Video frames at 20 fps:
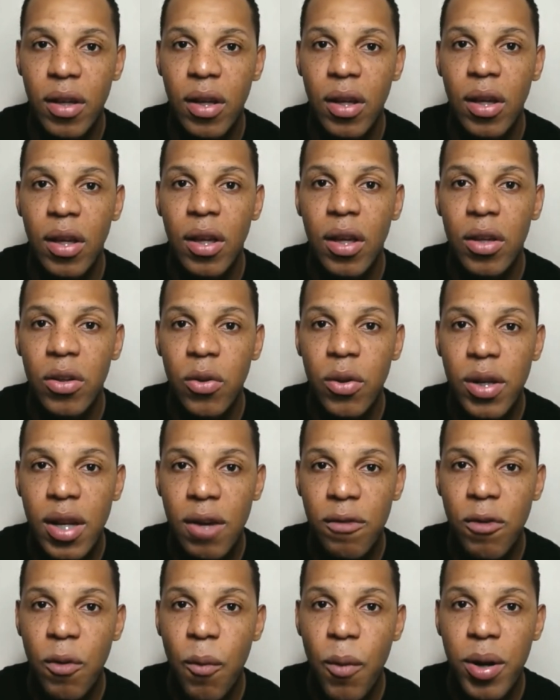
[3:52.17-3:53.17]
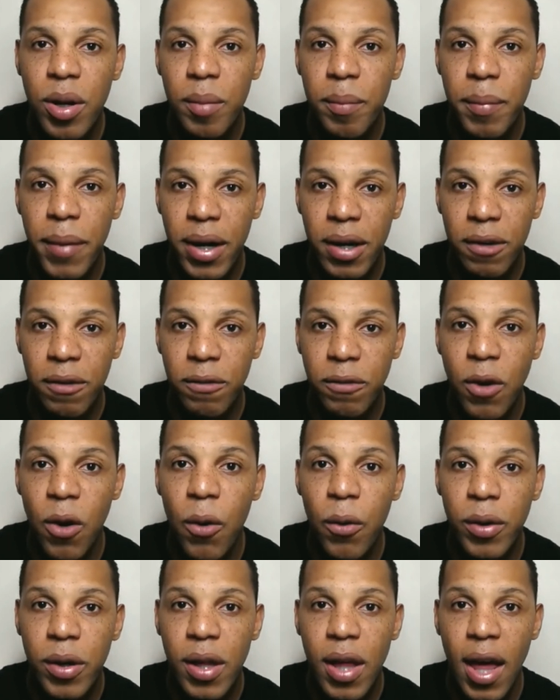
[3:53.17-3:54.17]
You never want to buy a phone
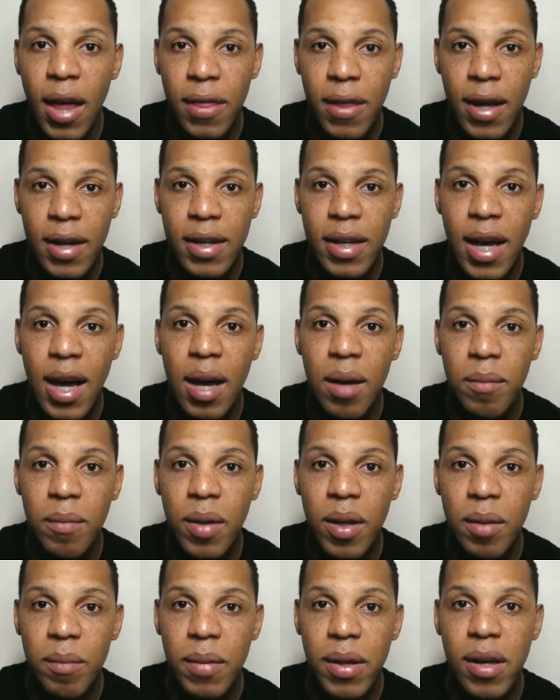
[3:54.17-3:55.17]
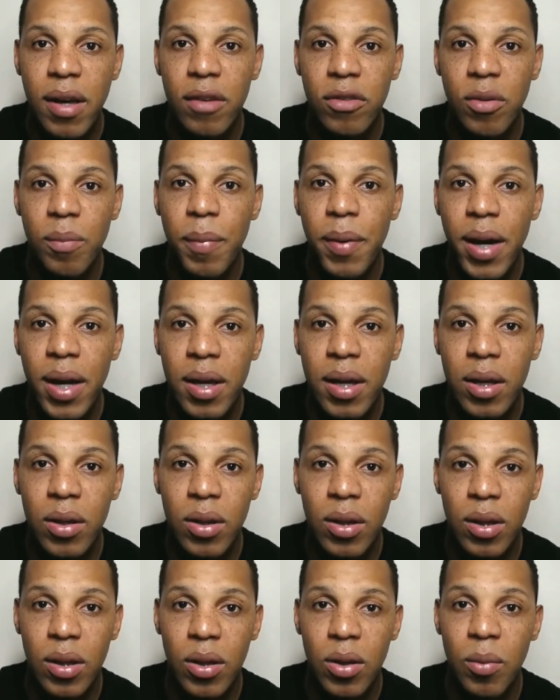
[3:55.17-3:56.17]
at that time, because you're
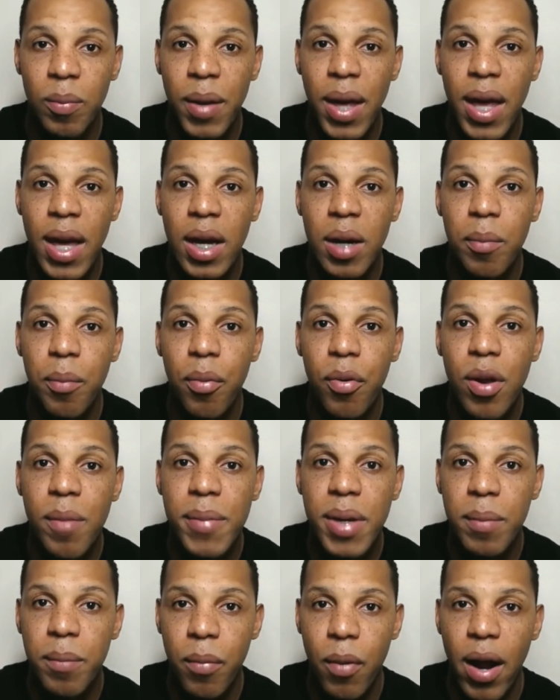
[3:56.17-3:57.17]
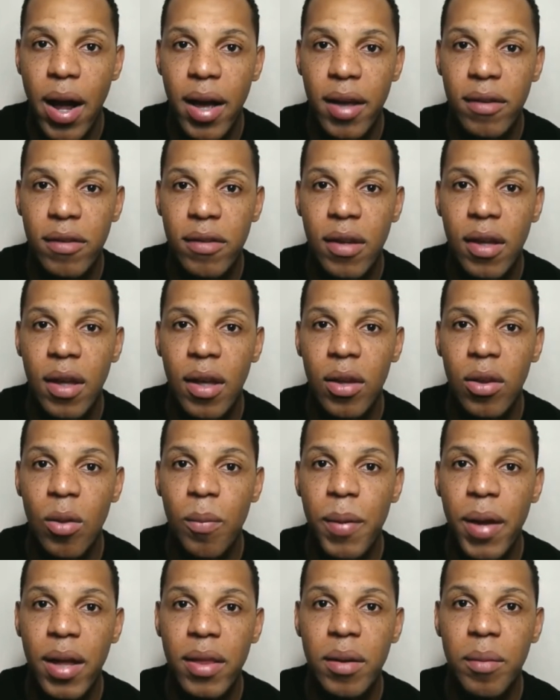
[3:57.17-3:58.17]
paying a premium price. You're
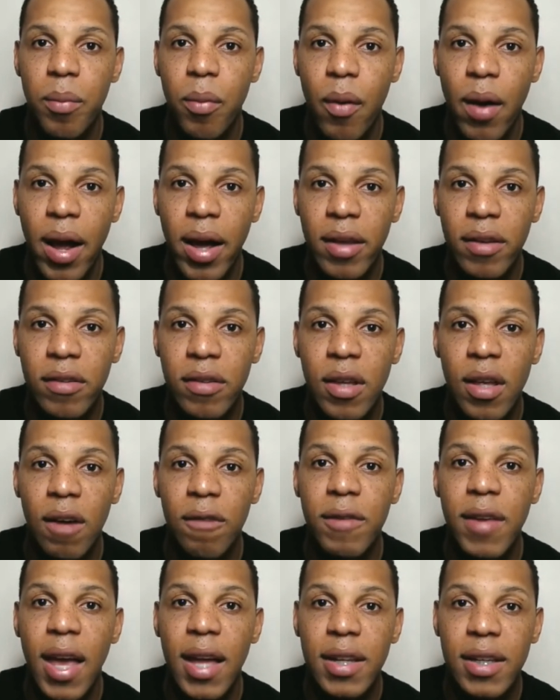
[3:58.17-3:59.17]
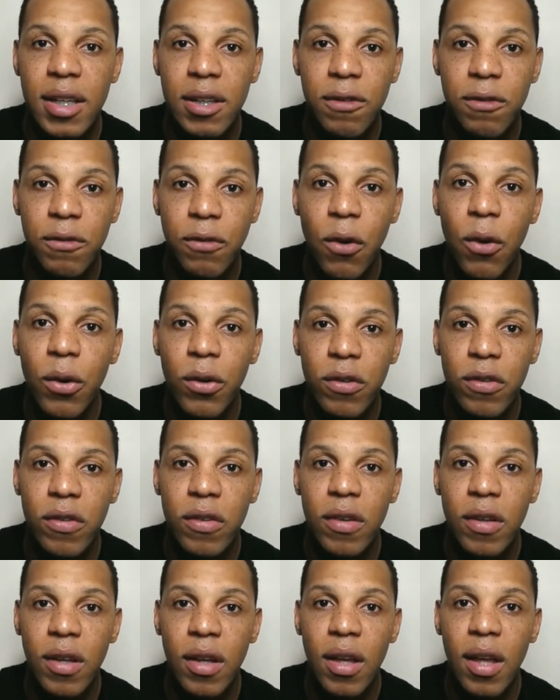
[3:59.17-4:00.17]
paying the price of getting it first,
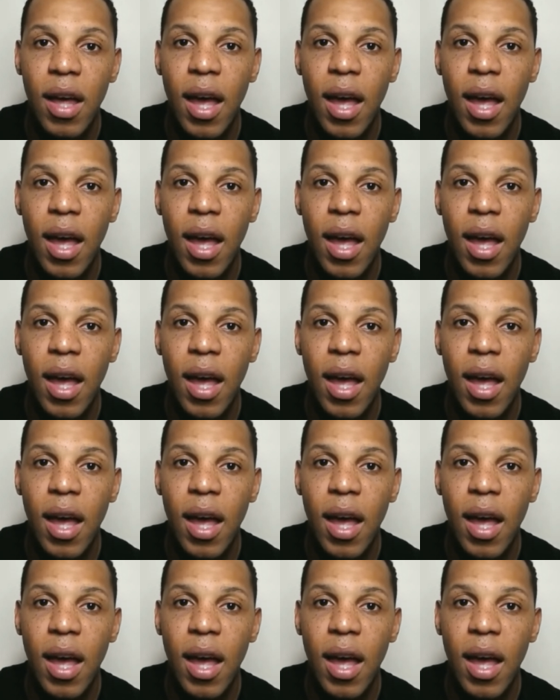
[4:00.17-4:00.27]
and you